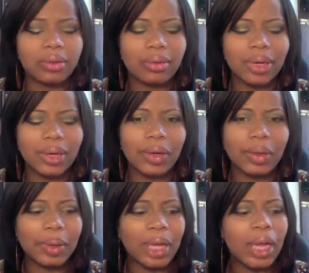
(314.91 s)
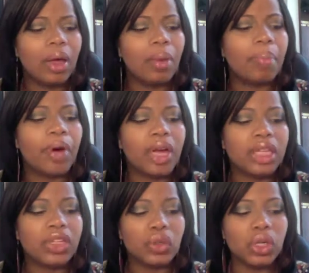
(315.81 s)
I don't know. But
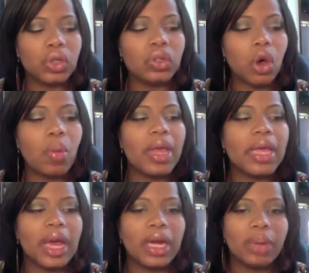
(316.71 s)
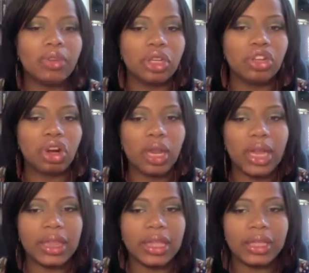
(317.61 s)
the Studio Scope, it kind of comes in a jar
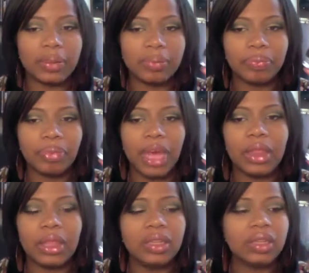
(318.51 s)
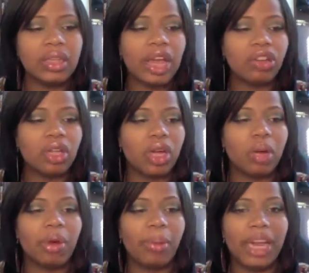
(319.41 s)
like this, and this is actually a
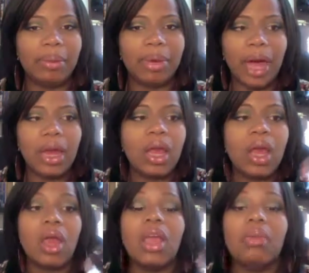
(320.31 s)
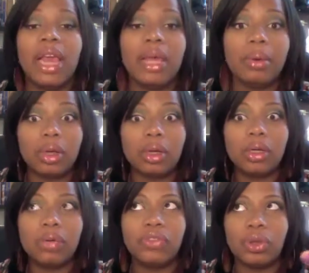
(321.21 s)
paint pot. And paint,
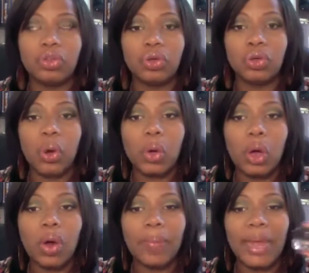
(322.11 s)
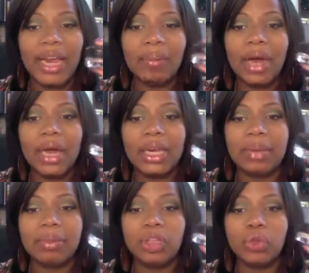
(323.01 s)
for those of you who don't know, a paint pot
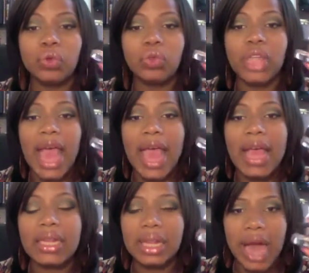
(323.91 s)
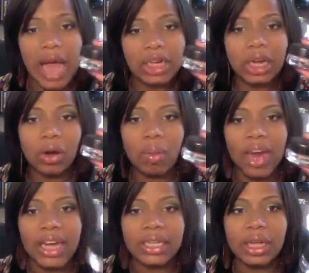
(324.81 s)
can be used as an eyeshadow
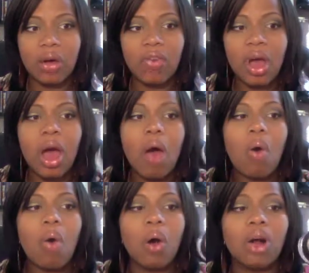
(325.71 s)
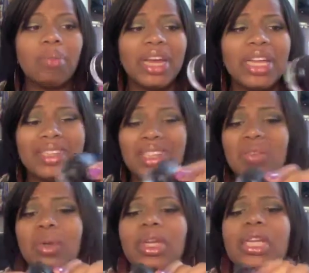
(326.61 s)
by itself or a base. This
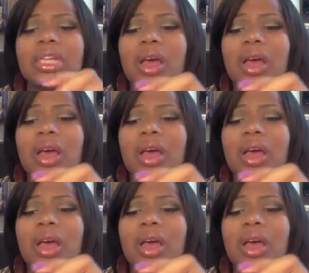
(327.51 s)
one is